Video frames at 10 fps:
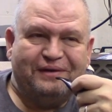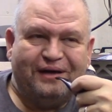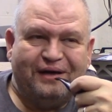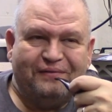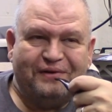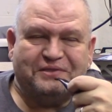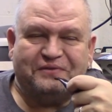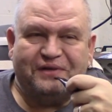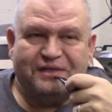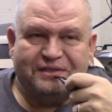uh, uh,
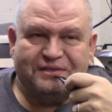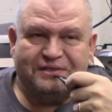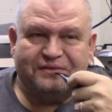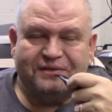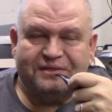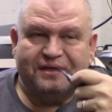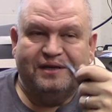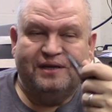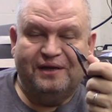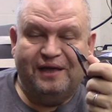restoration series
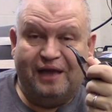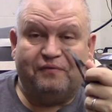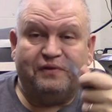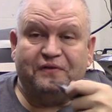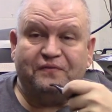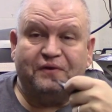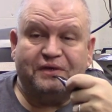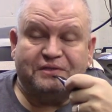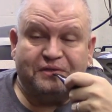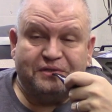heavily
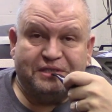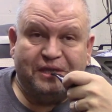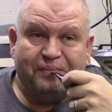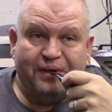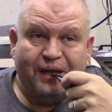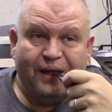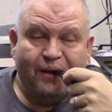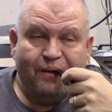focused on stem making.